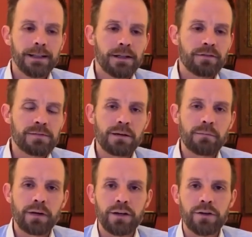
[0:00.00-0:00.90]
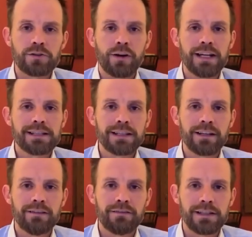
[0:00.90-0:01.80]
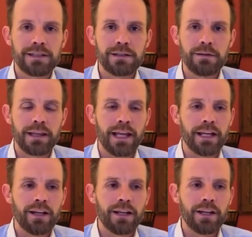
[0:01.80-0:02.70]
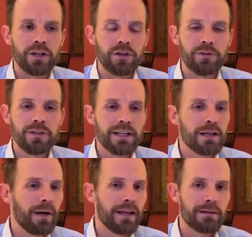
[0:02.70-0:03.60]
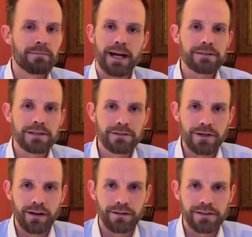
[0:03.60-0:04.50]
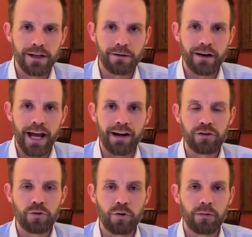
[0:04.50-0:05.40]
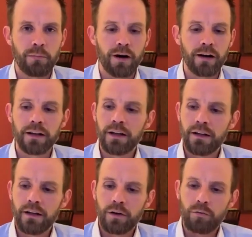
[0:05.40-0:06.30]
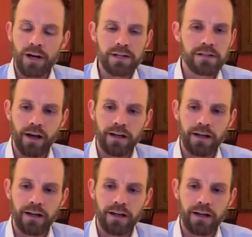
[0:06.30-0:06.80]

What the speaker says: from somebody who tries to convince you that you need to pay them thousands of dollars in order to have your mark registered